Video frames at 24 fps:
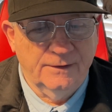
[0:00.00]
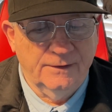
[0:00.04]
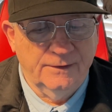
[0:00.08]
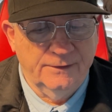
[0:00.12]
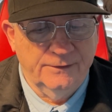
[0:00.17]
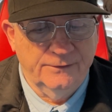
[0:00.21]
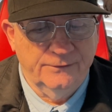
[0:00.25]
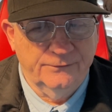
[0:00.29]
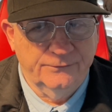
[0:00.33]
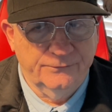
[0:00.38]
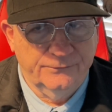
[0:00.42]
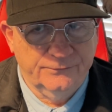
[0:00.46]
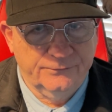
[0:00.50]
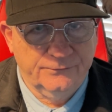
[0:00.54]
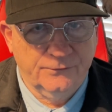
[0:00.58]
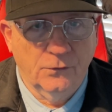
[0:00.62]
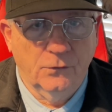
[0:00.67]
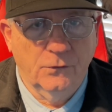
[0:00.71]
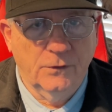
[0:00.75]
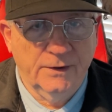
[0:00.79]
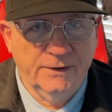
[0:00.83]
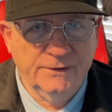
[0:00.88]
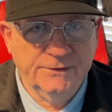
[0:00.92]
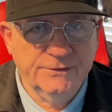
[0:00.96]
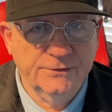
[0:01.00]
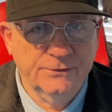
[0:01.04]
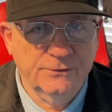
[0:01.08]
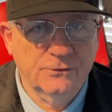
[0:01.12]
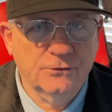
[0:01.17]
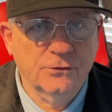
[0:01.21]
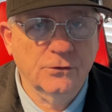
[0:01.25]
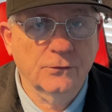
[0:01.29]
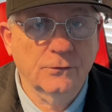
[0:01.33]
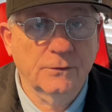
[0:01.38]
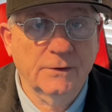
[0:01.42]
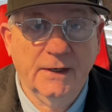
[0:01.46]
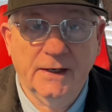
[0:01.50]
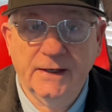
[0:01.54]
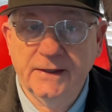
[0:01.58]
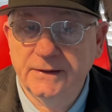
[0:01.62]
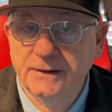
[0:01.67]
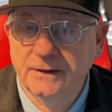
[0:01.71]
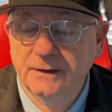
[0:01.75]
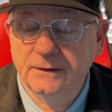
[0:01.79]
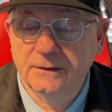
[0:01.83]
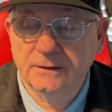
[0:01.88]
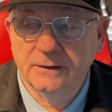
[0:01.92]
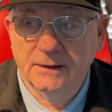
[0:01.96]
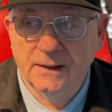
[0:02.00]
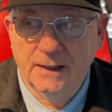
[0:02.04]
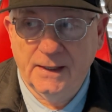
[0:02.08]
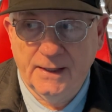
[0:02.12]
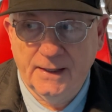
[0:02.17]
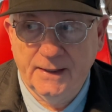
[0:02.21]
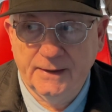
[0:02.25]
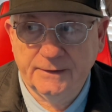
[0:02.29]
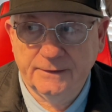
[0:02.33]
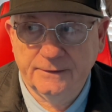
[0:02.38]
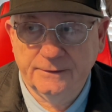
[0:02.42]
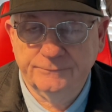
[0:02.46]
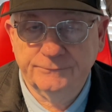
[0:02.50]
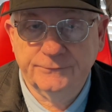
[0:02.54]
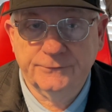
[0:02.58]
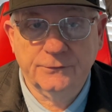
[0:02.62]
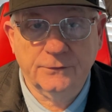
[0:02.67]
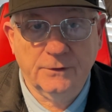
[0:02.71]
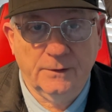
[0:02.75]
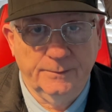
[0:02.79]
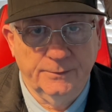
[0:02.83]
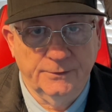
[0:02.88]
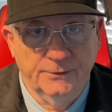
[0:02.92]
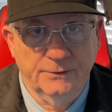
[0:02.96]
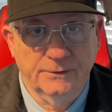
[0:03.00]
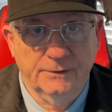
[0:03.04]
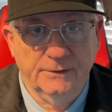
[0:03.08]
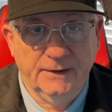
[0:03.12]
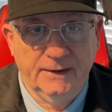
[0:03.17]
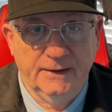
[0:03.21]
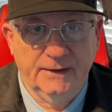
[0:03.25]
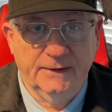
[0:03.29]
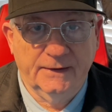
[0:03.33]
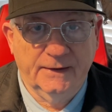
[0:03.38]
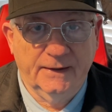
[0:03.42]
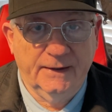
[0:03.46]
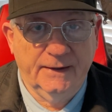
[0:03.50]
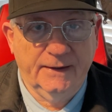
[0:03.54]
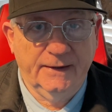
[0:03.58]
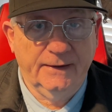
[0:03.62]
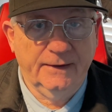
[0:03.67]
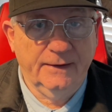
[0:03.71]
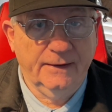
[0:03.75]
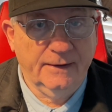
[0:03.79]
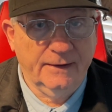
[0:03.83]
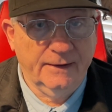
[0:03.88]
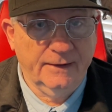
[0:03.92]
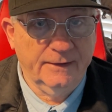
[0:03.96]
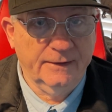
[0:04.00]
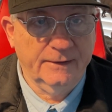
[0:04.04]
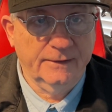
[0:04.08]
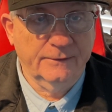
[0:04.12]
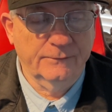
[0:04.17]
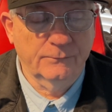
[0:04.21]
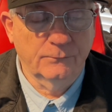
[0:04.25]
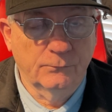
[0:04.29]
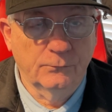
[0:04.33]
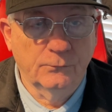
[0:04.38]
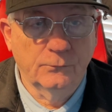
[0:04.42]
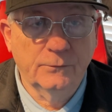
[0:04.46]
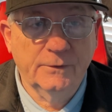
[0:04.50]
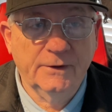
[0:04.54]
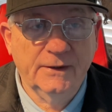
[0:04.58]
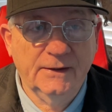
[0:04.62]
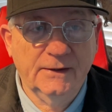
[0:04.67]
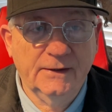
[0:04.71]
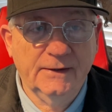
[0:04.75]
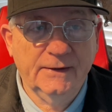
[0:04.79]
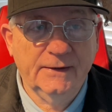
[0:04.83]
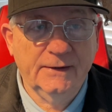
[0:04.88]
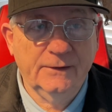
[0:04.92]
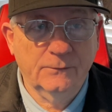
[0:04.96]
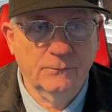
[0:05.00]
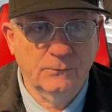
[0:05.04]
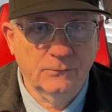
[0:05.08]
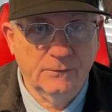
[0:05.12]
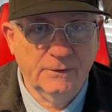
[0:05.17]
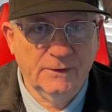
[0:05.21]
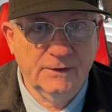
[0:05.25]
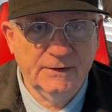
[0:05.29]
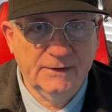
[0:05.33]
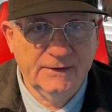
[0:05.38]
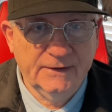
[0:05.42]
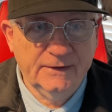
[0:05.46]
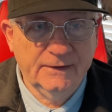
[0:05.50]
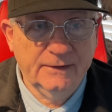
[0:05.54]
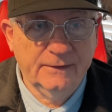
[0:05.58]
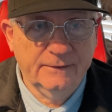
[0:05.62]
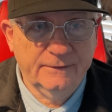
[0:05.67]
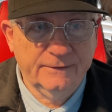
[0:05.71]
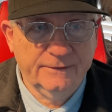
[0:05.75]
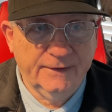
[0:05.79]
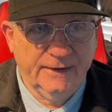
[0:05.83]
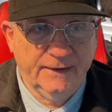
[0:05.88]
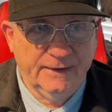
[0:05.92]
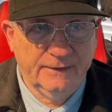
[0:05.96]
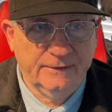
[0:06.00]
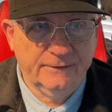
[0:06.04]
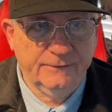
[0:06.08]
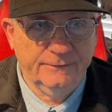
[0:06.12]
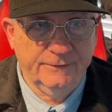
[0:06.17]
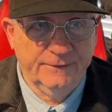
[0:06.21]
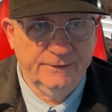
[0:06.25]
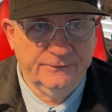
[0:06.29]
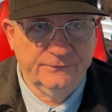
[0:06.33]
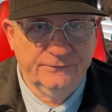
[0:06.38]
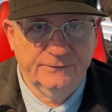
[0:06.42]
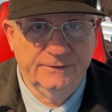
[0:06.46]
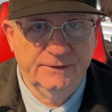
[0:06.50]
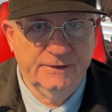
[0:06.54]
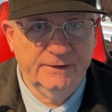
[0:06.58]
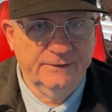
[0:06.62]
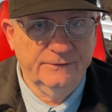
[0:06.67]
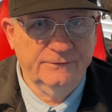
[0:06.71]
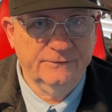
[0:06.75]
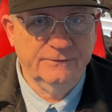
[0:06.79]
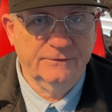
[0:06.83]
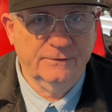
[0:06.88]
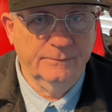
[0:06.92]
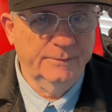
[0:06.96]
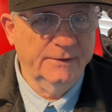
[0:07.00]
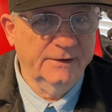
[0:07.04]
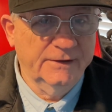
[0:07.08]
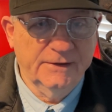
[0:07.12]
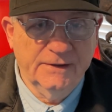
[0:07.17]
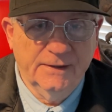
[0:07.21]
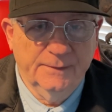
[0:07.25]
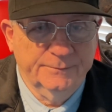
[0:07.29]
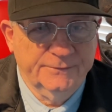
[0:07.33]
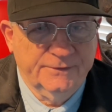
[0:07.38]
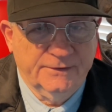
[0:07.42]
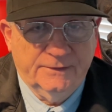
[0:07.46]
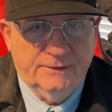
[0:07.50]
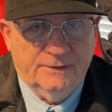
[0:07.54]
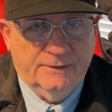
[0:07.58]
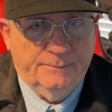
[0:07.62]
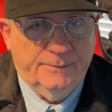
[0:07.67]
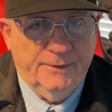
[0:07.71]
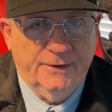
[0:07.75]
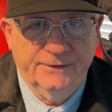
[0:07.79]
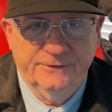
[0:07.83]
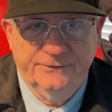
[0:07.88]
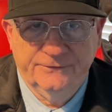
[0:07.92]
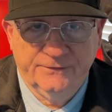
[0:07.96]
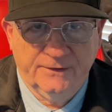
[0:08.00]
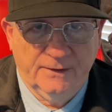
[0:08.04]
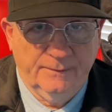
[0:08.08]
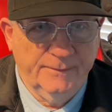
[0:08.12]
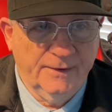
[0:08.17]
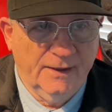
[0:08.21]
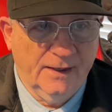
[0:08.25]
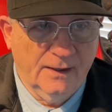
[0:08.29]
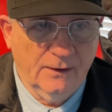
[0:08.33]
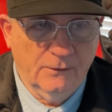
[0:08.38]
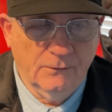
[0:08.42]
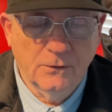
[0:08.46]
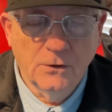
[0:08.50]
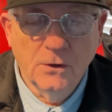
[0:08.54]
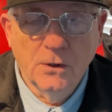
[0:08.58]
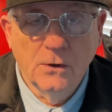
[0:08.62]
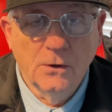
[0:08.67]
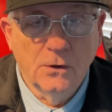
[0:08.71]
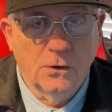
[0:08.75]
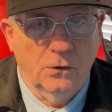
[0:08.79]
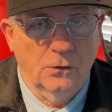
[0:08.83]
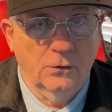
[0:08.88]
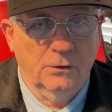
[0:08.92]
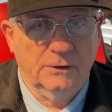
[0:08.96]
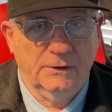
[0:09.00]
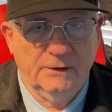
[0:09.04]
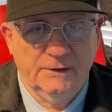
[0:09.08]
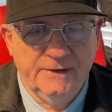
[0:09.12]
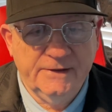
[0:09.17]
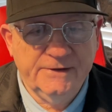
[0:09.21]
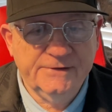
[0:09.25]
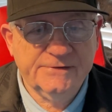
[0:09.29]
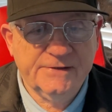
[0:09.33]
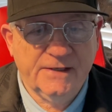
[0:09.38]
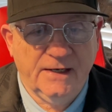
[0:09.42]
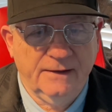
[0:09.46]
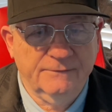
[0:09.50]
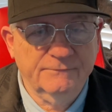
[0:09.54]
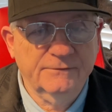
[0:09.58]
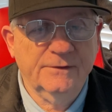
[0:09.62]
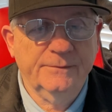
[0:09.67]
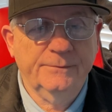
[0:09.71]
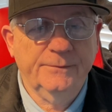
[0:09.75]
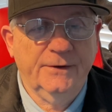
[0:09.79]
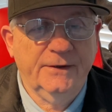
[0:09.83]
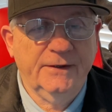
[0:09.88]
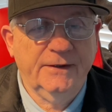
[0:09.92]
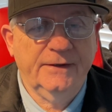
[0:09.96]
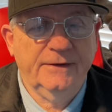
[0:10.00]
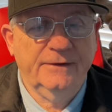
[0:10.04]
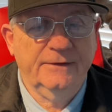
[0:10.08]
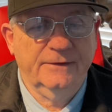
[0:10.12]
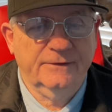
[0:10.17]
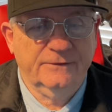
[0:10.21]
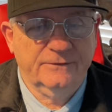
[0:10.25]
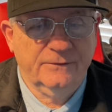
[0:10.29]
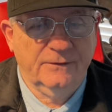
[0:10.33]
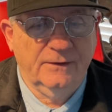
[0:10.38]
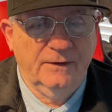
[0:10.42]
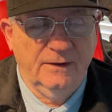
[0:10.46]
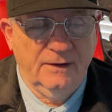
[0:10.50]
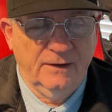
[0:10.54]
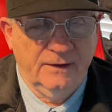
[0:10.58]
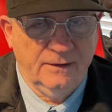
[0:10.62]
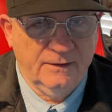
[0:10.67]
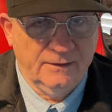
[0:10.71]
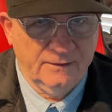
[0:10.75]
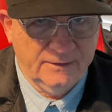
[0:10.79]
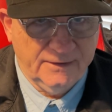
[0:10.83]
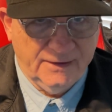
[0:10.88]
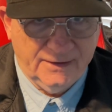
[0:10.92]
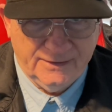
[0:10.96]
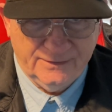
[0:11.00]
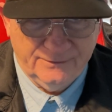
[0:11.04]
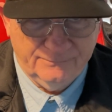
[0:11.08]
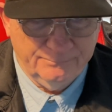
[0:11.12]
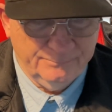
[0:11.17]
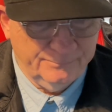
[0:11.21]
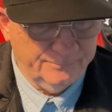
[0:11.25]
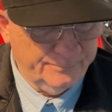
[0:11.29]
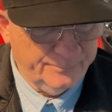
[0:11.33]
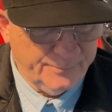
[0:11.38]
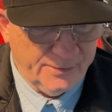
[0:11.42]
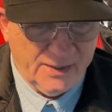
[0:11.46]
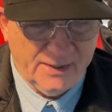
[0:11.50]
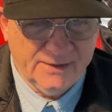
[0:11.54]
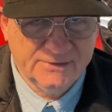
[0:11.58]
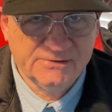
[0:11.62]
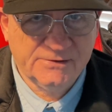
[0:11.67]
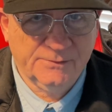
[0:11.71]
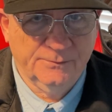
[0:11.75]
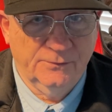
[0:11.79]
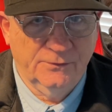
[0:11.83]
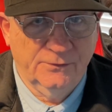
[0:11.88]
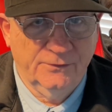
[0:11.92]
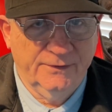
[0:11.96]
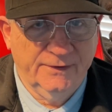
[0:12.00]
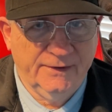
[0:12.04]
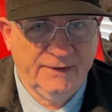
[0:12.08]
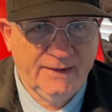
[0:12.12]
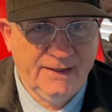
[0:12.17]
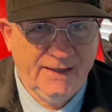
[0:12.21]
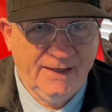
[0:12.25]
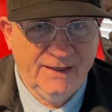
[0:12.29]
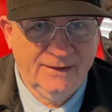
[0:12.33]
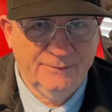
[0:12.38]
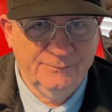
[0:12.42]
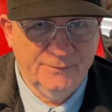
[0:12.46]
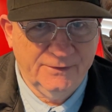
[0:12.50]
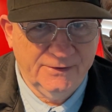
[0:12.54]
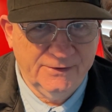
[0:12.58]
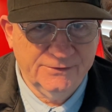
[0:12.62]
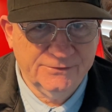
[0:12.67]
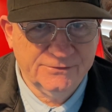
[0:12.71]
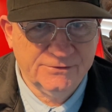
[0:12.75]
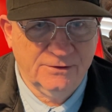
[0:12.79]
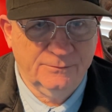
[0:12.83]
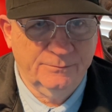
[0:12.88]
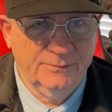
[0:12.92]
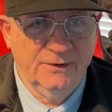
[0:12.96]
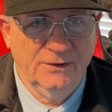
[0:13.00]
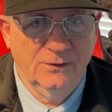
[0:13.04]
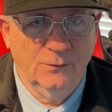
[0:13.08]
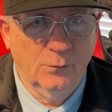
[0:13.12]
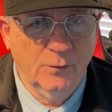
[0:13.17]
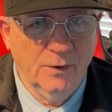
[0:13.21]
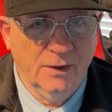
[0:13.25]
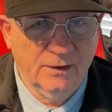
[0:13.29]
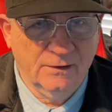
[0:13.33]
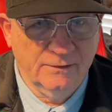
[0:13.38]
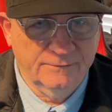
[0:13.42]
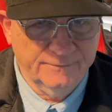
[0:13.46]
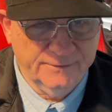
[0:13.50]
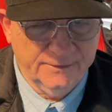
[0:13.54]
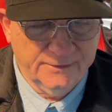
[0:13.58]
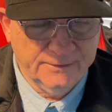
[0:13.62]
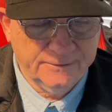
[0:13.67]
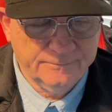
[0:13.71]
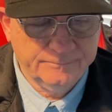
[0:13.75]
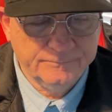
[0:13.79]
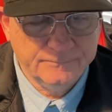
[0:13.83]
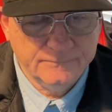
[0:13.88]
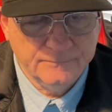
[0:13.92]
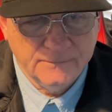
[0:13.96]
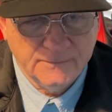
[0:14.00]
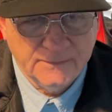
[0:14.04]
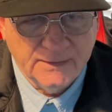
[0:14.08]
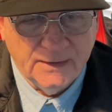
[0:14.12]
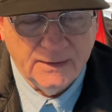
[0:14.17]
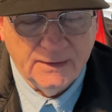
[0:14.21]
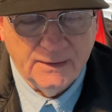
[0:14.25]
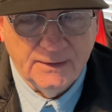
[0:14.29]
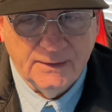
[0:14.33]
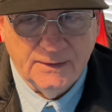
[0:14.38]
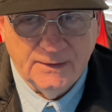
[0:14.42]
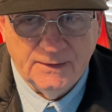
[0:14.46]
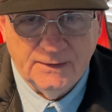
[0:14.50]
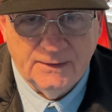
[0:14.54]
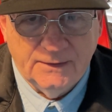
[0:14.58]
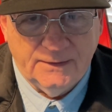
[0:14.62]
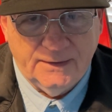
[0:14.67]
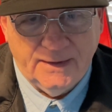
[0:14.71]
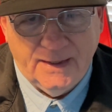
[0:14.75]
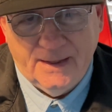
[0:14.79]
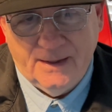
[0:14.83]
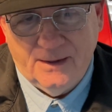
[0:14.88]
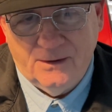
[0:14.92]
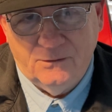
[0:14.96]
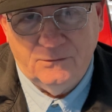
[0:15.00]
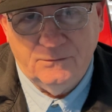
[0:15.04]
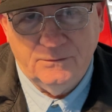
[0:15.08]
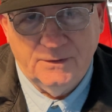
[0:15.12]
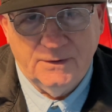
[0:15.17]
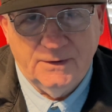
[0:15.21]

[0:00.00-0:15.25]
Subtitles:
is going to create a lot of trouble, and I really, really think this needs to be nipped in the bud somehow, or at least everybody that it's possible that can be should be aware of it. Now,